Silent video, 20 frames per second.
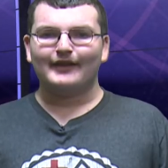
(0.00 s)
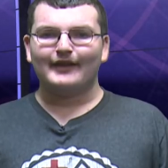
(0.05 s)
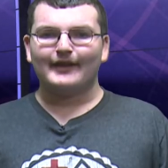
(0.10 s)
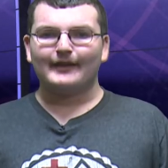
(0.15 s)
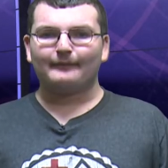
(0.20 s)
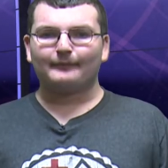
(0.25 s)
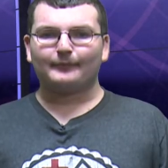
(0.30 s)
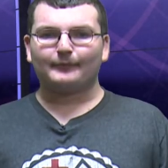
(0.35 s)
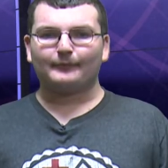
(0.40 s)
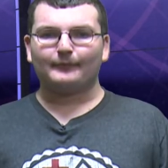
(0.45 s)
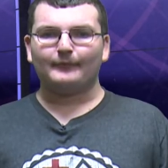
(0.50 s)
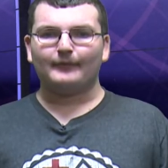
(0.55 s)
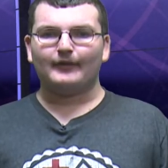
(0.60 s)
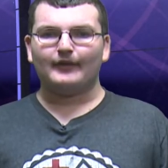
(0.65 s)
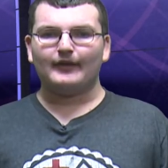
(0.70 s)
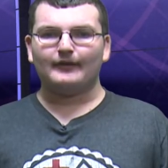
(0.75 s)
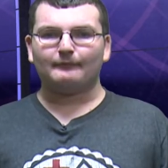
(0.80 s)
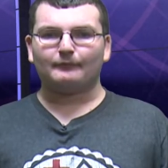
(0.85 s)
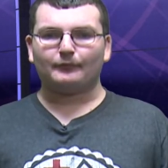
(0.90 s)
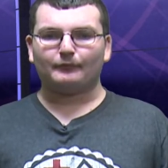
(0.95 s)
And for,
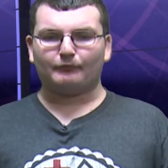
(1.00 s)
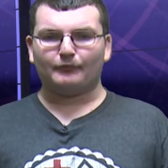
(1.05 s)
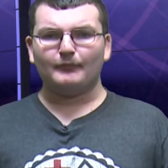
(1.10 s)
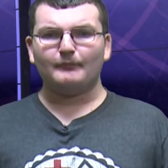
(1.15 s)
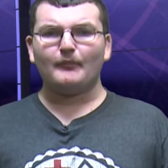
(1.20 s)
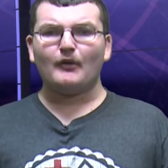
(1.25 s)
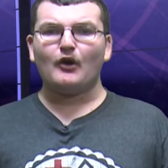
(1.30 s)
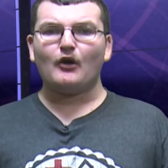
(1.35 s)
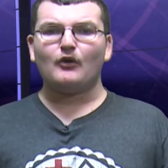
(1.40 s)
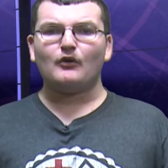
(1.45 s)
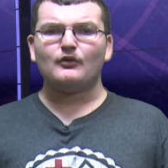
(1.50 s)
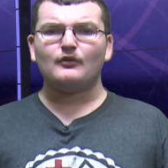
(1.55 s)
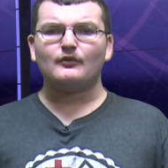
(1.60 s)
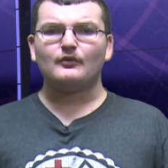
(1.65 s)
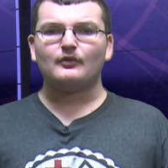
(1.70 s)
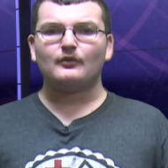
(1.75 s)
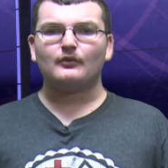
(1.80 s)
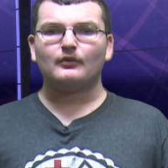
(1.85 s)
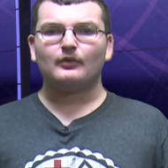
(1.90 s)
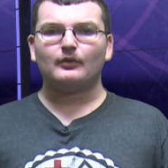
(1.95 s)
and for football,
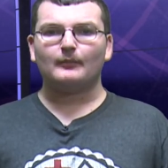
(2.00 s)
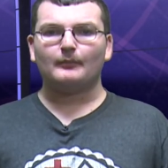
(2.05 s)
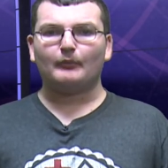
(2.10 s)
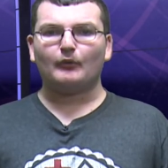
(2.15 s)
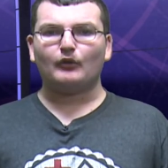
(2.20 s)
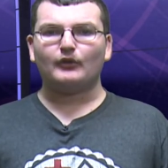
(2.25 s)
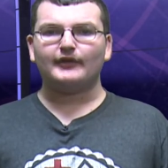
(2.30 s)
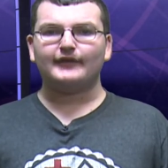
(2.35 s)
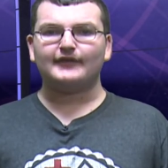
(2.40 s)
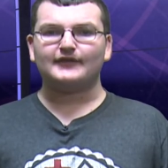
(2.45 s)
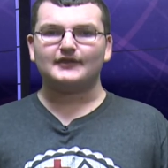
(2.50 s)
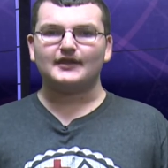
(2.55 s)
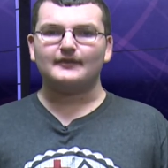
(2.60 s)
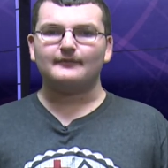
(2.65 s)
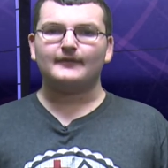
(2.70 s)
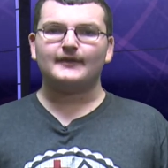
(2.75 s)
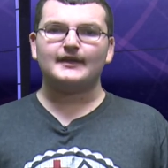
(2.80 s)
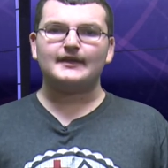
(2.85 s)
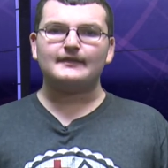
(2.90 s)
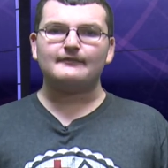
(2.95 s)
the boys
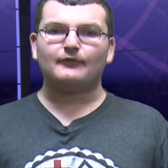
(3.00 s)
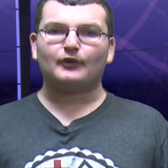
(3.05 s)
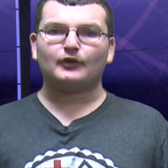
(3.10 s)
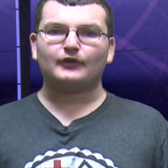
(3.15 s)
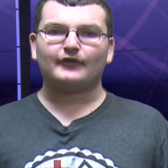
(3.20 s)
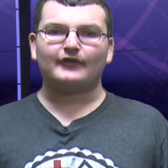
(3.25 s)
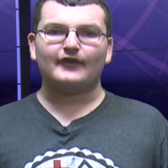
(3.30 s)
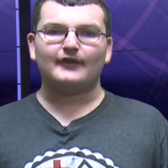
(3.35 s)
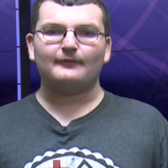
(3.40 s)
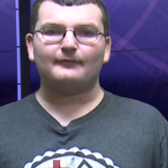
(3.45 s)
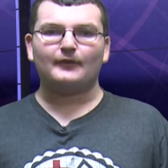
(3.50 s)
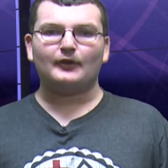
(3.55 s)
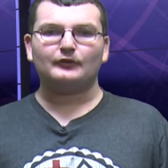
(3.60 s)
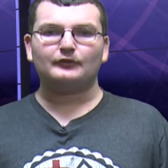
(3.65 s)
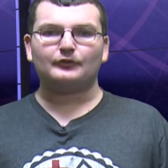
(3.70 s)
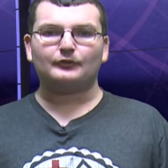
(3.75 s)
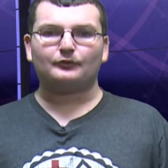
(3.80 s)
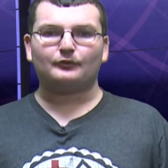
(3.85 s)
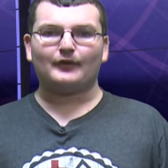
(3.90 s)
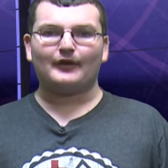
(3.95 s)
JV varsity fell
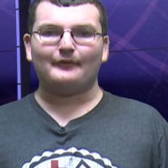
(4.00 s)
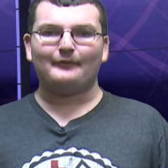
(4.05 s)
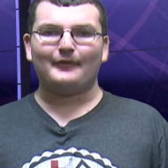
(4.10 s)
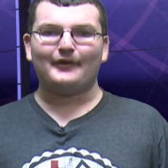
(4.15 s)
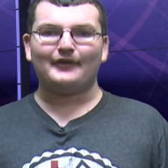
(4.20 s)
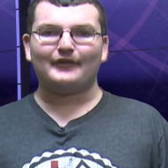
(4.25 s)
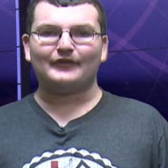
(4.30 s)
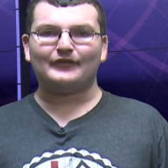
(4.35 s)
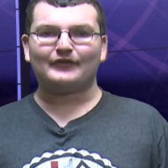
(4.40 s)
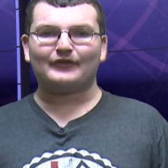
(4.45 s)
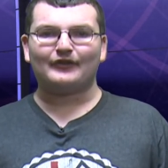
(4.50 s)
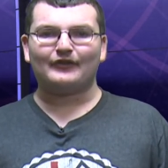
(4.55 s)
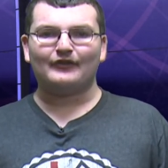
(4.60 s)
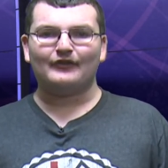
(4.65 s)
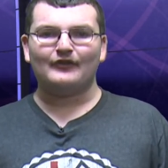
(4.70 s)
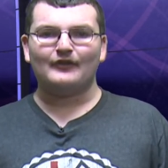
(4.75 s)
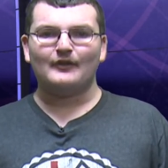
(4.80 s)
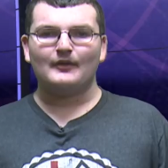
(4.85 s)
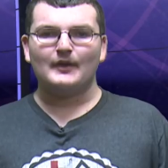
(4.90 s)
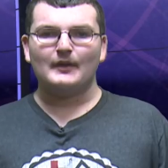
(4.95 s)
to Tri West,
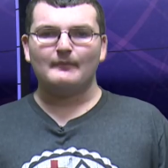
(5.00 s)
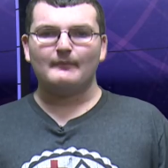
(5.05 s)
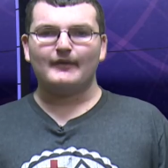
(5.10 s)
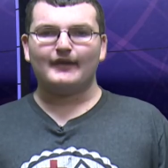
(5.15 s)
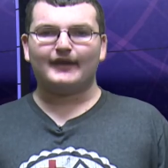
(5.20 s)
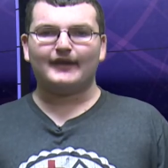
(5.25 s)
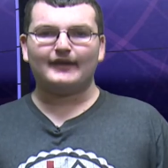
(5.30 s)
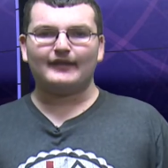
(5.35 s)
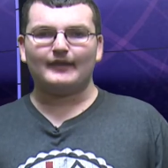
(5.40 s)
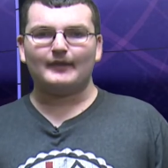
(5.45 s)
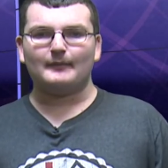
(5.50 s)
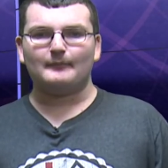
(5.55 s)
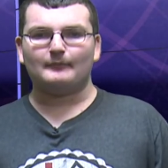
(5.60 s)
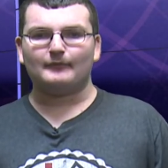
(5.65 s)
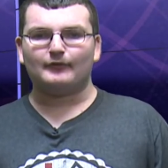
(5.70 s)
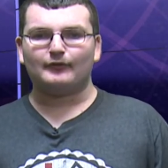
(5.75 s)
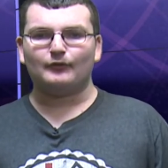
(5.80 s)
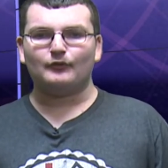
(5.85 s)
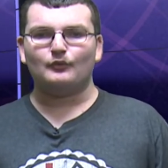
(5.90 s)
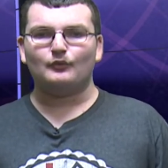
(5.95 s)
making them
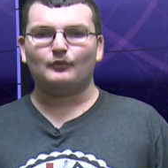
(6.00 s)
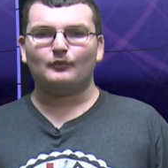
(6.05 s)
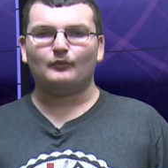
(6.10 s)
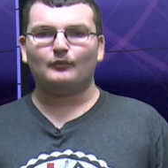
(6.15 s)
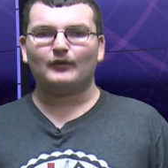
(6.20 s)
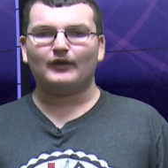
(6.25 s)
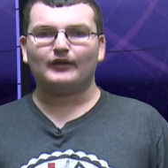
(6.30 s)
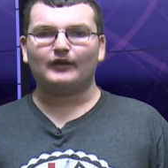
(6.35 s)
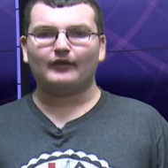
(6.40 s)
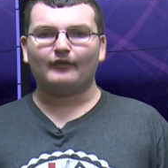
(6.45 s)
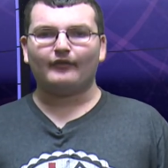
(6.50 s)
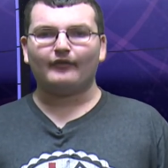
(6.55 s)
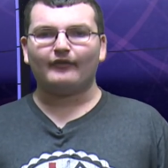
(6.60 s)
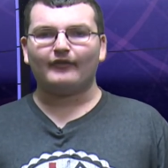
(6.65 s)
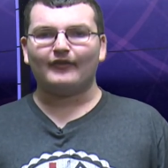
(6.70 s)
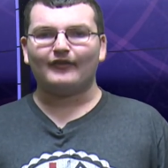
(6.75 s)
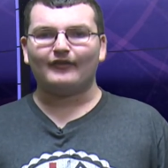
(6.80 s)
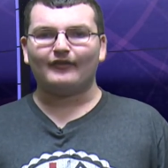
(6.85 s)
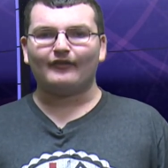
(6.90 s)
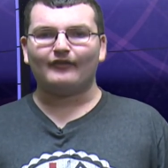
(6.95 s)
two and one on the
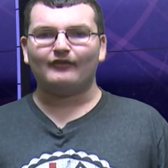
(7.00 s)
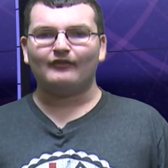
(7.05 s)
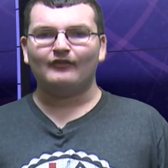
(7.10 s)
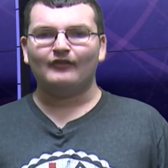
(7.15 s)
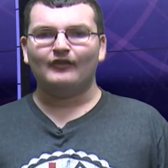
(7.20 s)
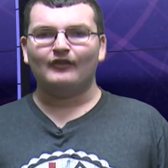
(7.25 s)
season.